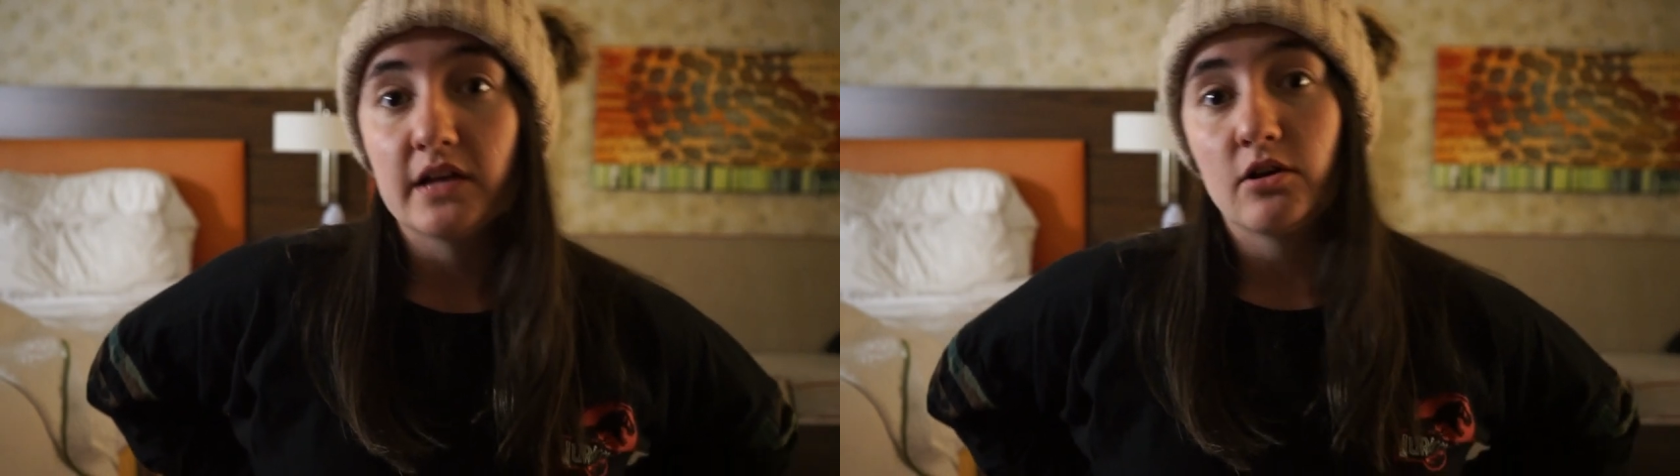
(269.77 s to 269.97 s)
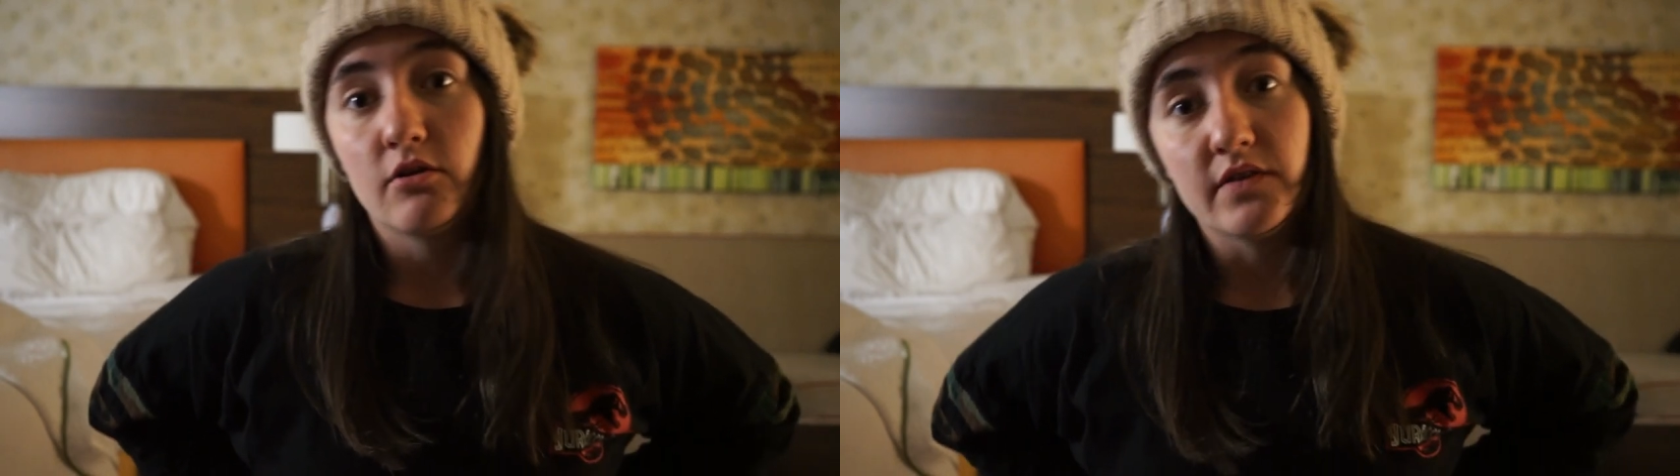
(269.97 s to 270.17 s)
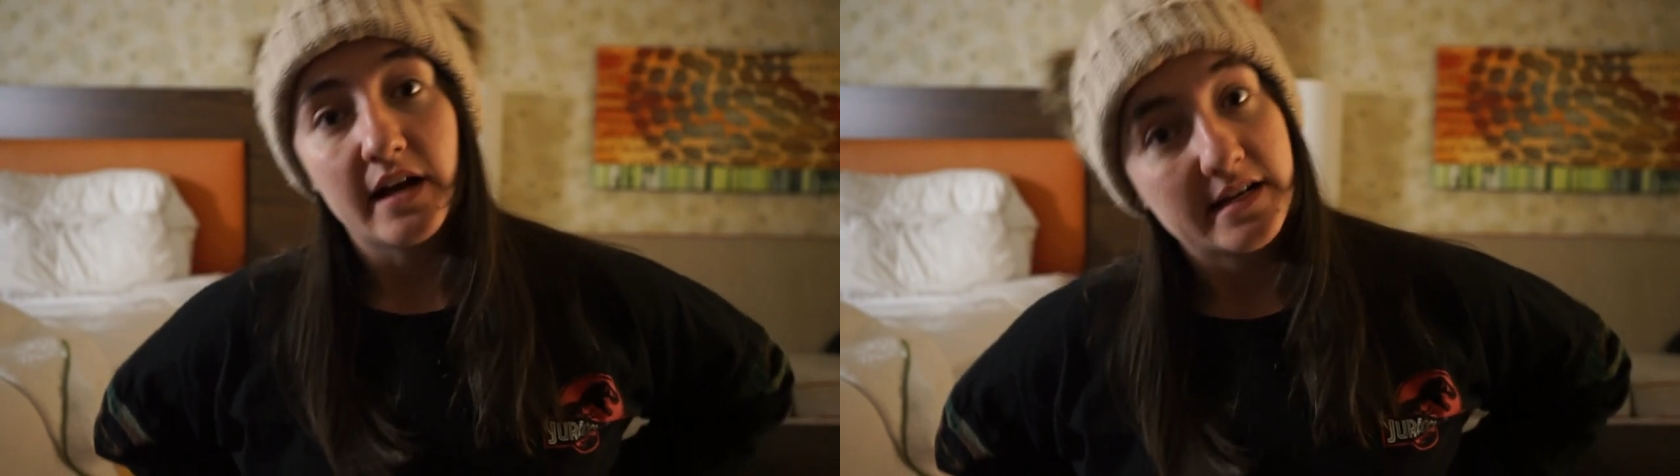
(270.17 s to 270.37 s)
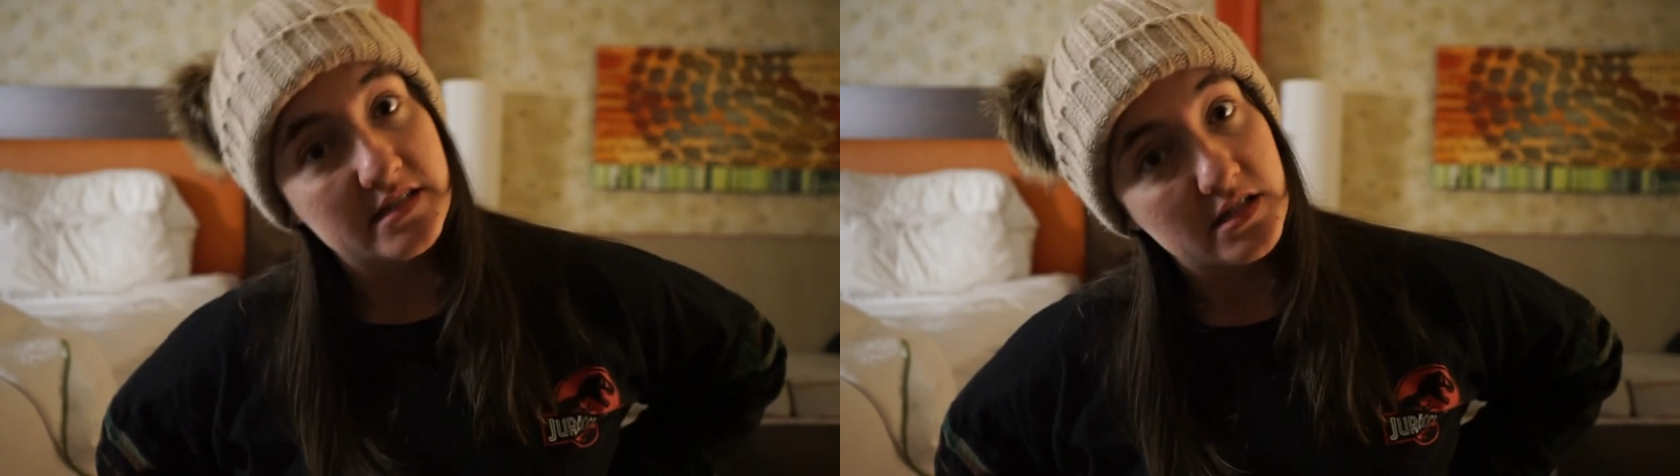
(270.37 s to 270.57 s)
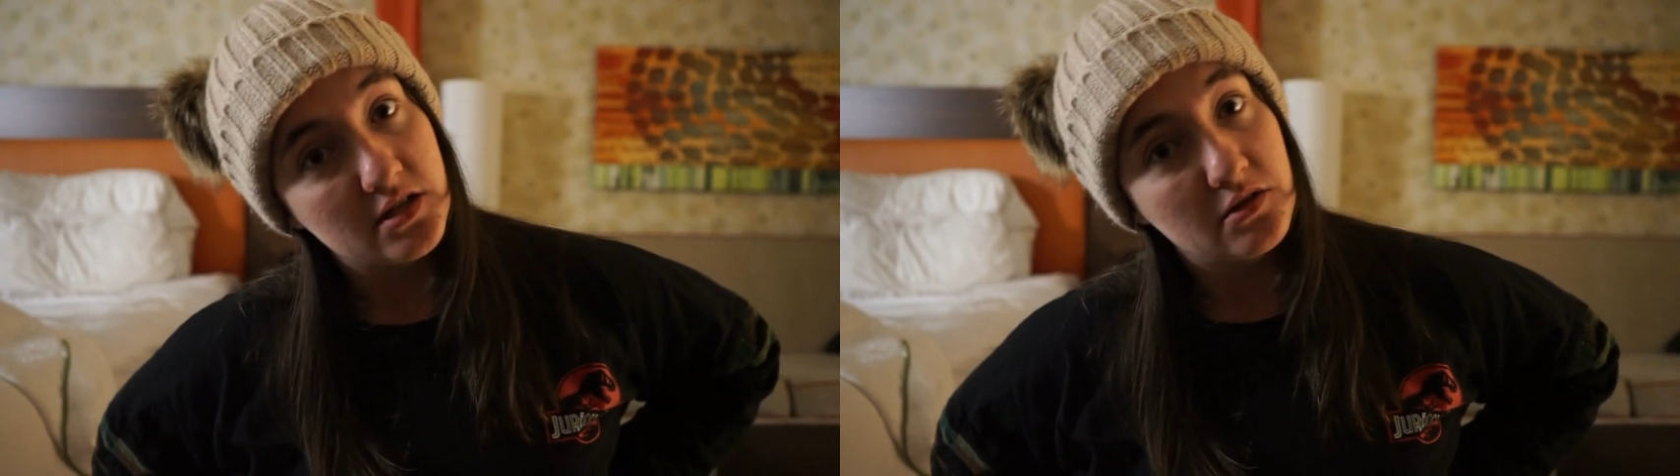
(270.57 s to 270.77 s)

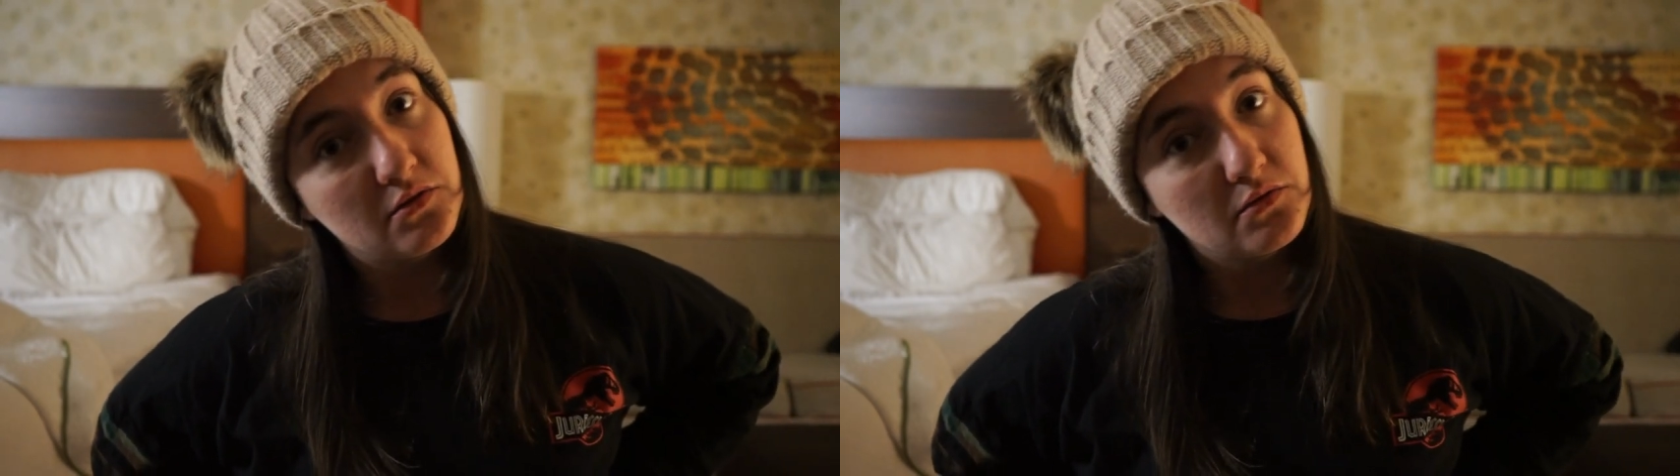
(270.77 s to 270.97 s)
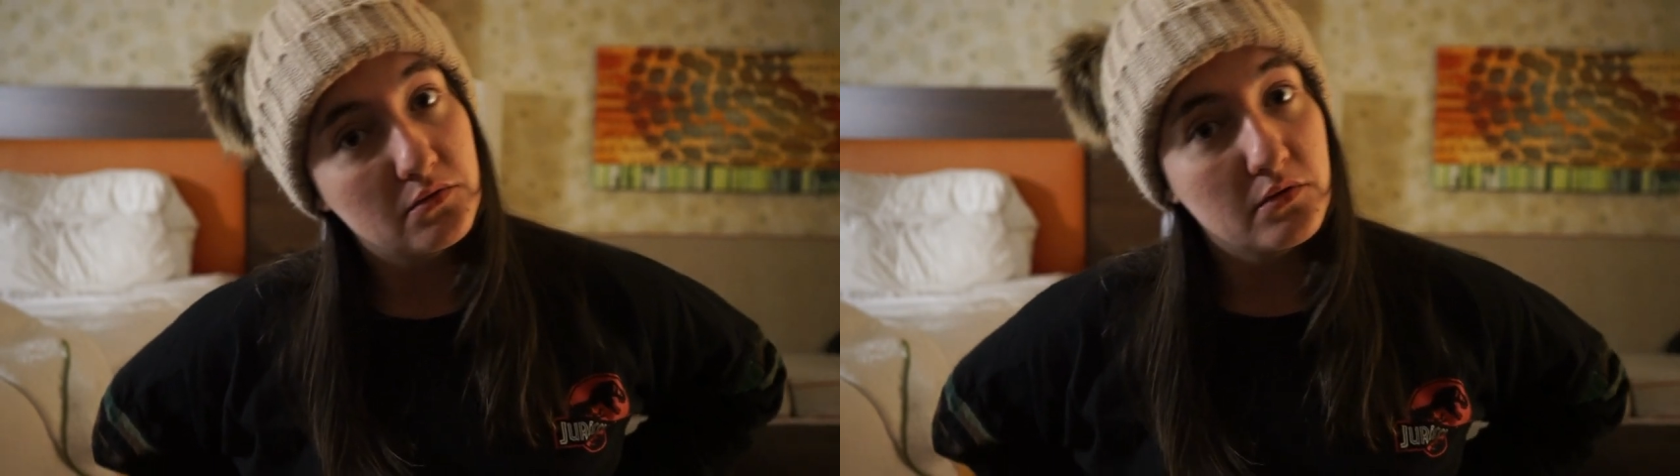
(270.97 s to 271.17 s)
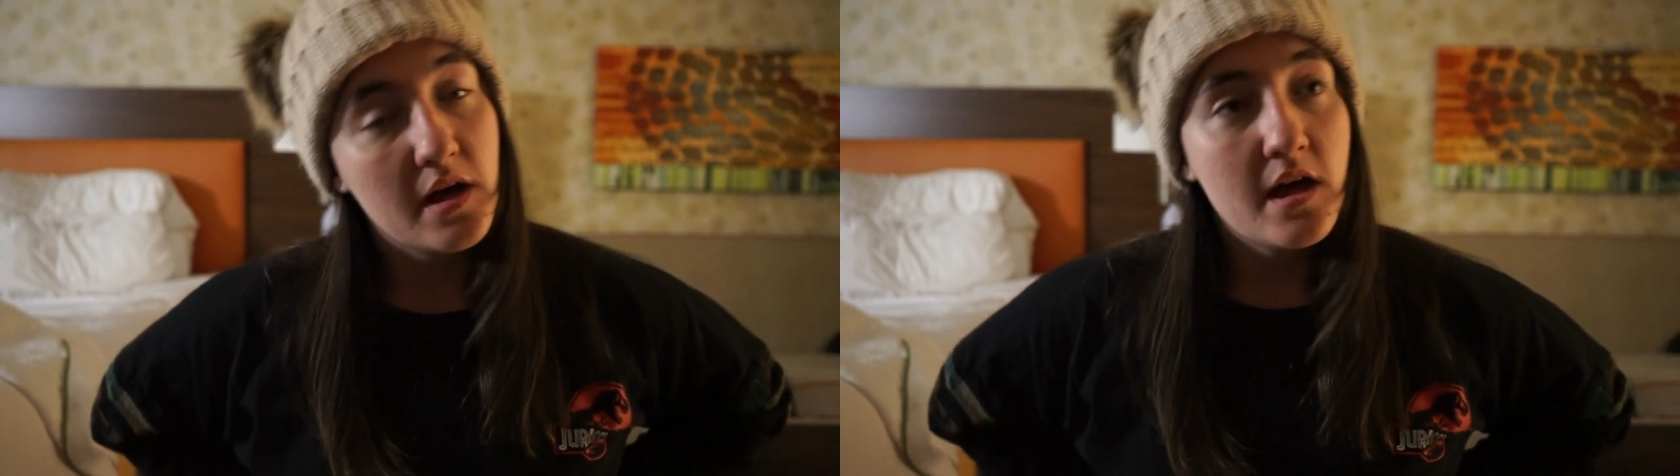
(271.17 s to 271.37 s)
ICU,